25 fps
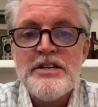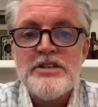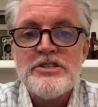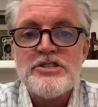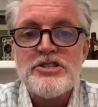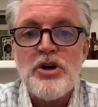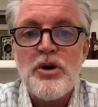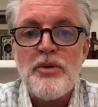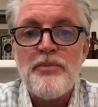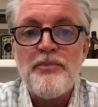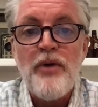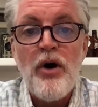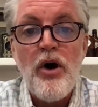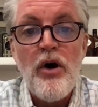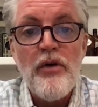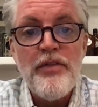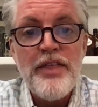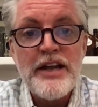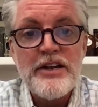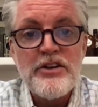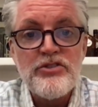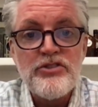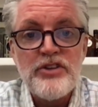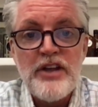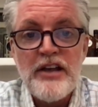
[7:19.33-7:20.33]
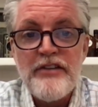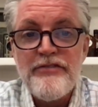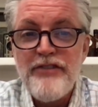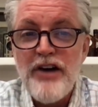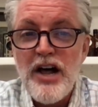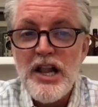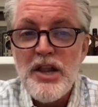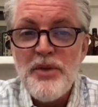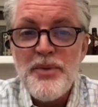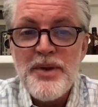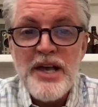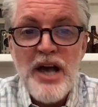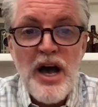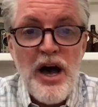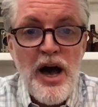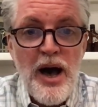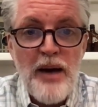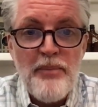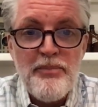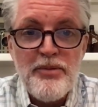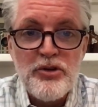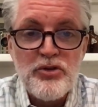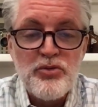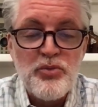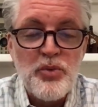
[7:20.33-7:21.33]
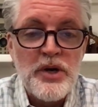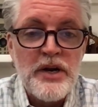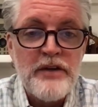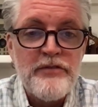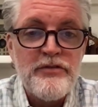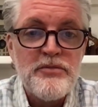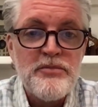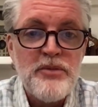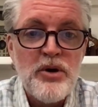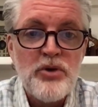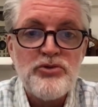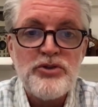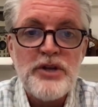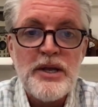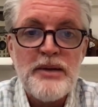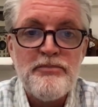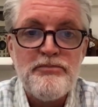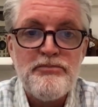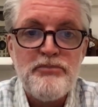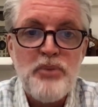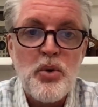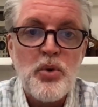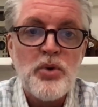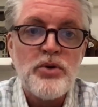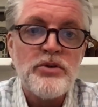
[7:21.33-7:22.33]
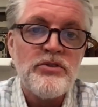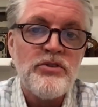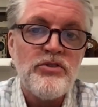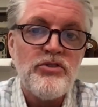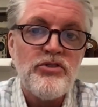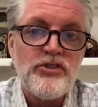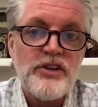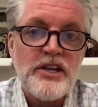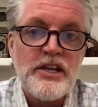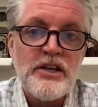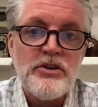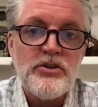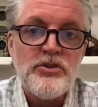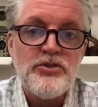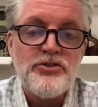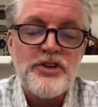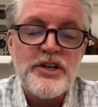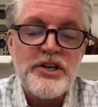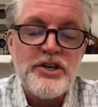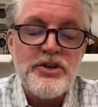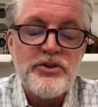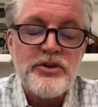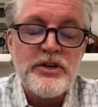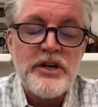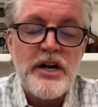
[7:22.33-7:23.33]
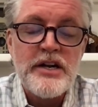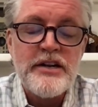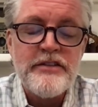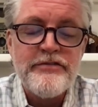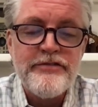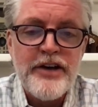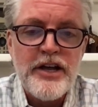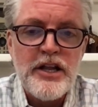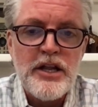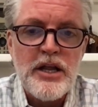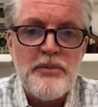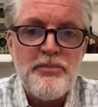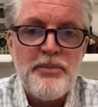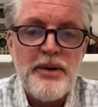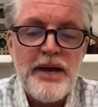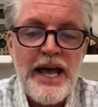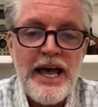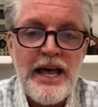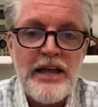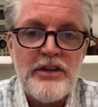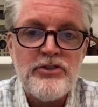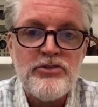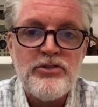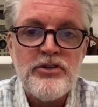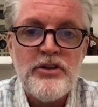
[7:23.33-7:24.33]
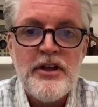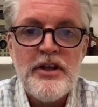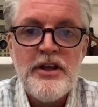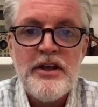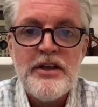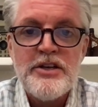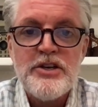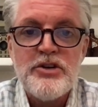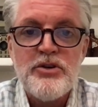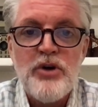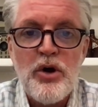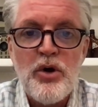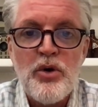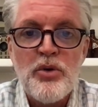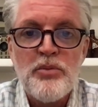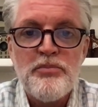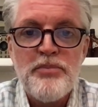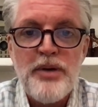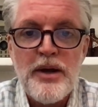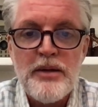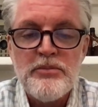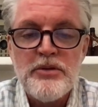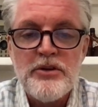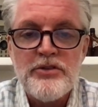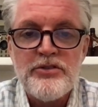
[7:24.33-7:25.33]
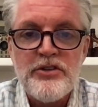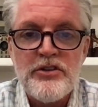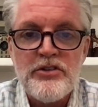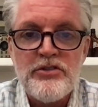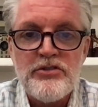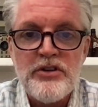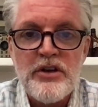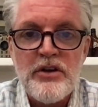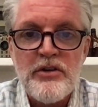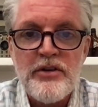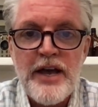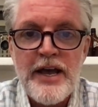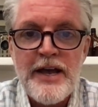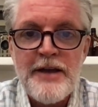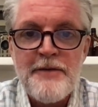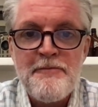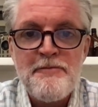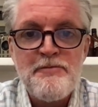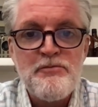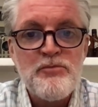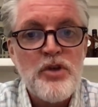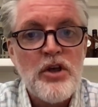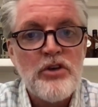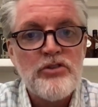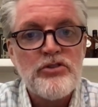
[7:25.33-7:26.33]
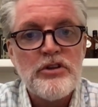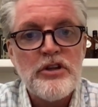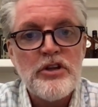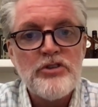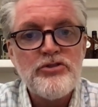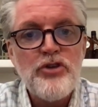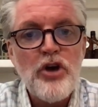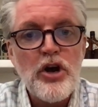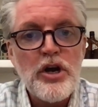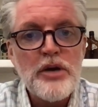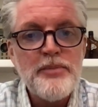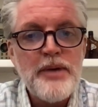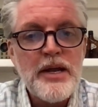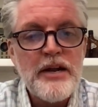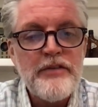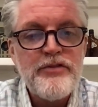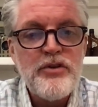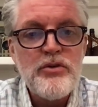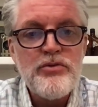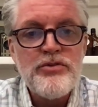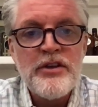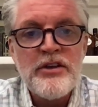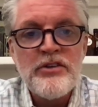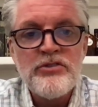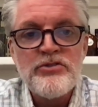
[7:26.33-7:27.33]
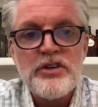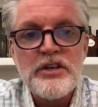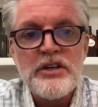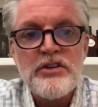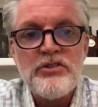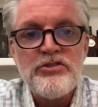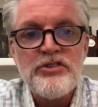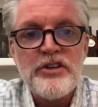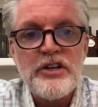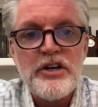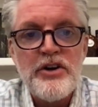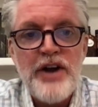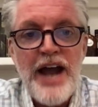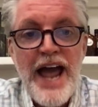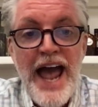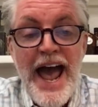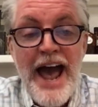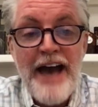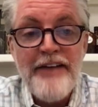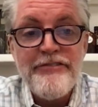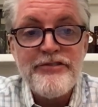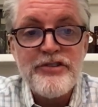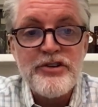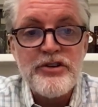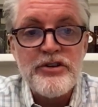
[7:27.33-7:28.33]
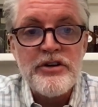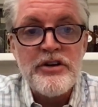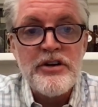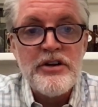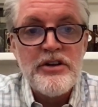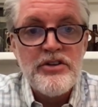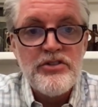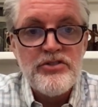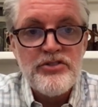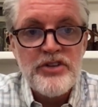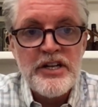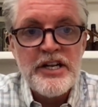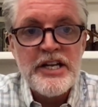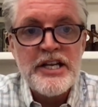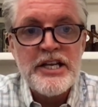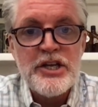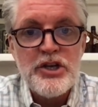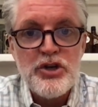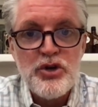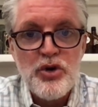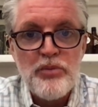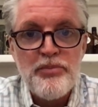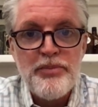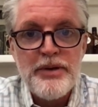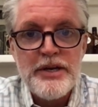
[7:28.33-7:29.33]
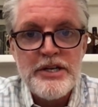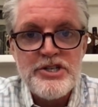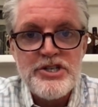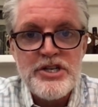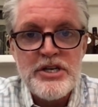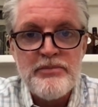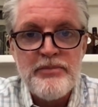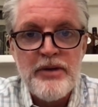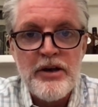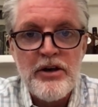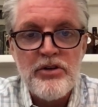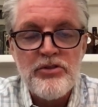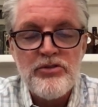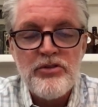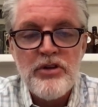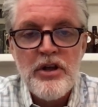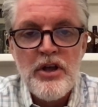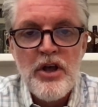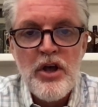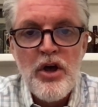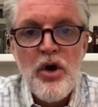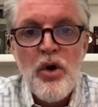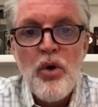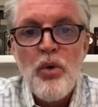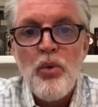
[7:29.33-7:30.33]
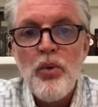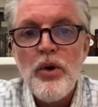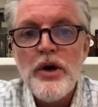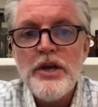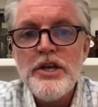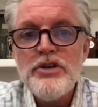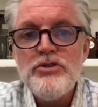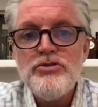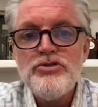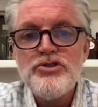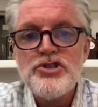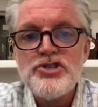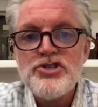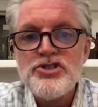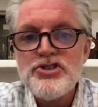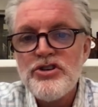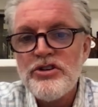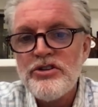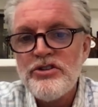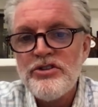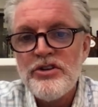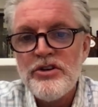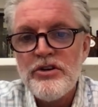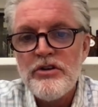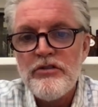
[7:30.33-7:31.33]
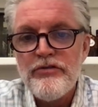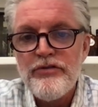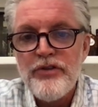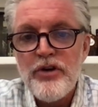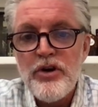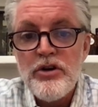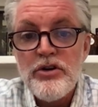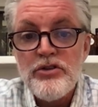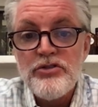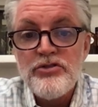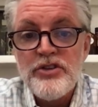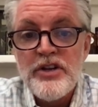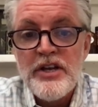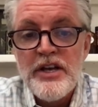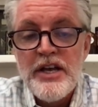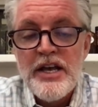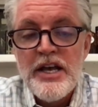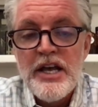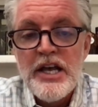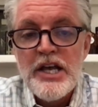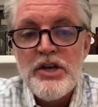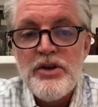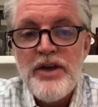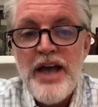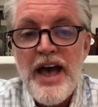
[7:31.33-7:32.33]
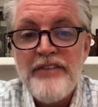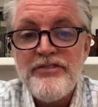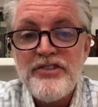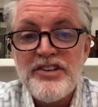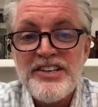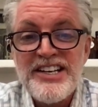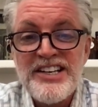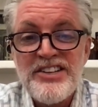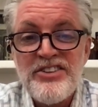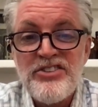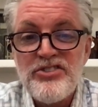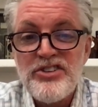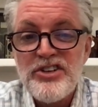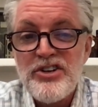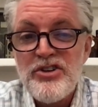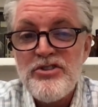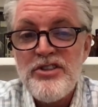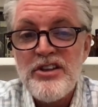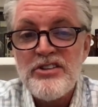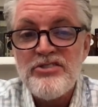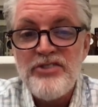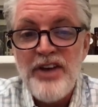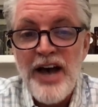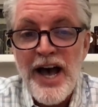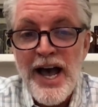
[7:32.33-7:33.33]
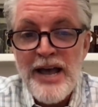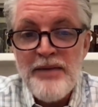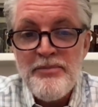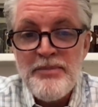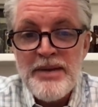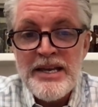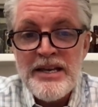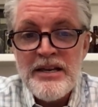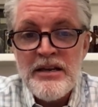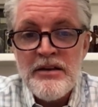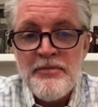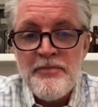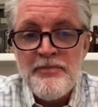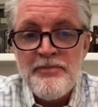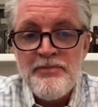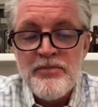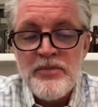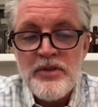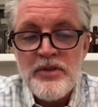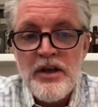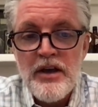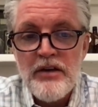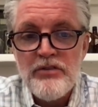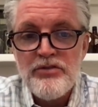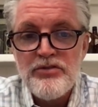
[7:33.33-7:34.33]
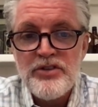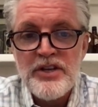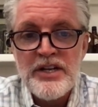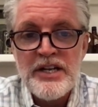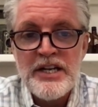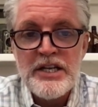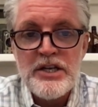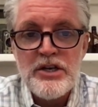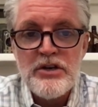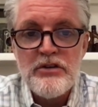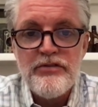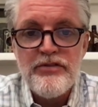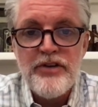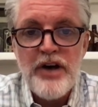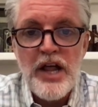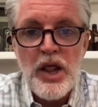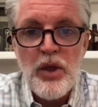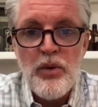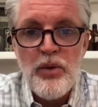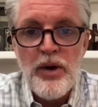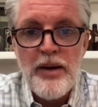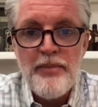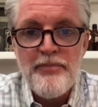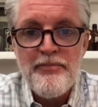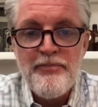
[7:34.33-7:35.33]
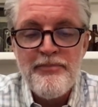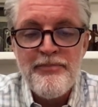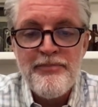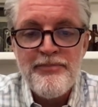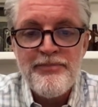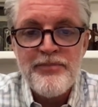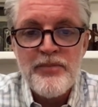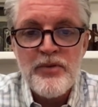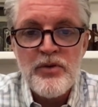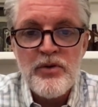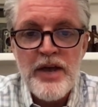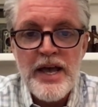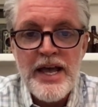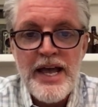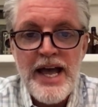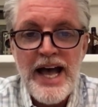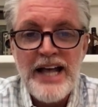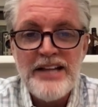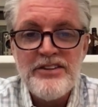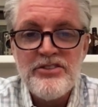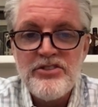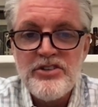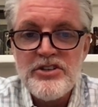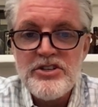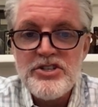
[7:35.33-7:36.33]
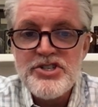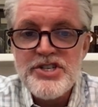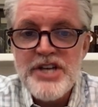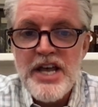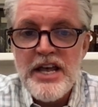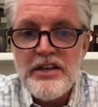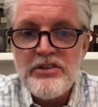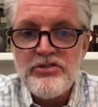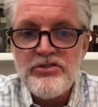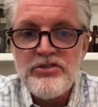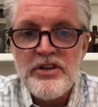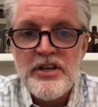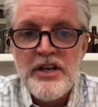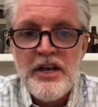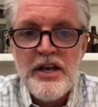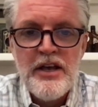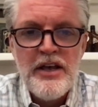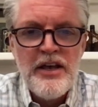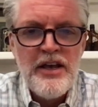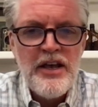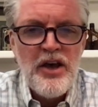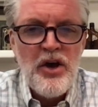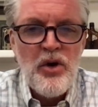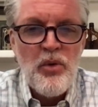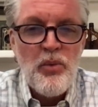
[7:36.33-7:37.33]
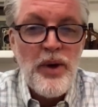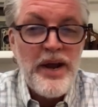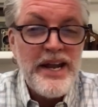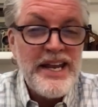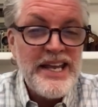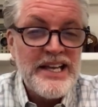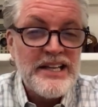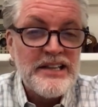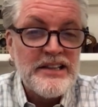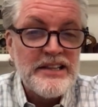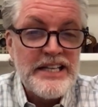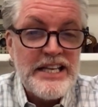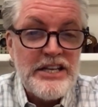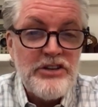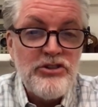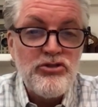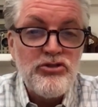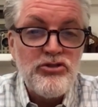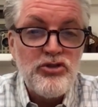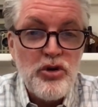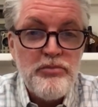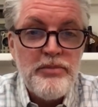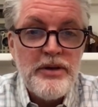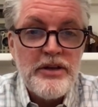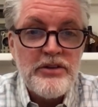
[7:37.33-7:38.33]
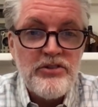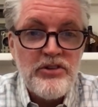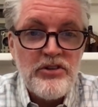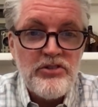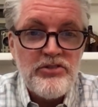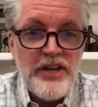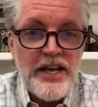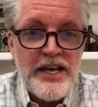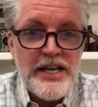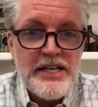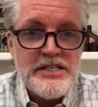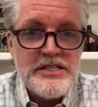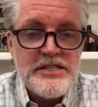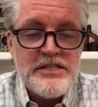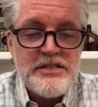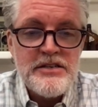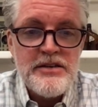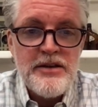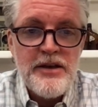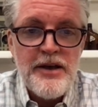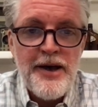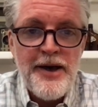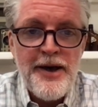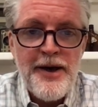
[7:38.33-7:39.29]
So all that to say, following up is one of the most important skills that you're going to develop as your own publicist, okay? So let's talk about a few things to consider after sending your pitch emails. What you should do first, you have to consider the timing of sending your follow-up, okay? I'd suggest waiting at least 2 business days.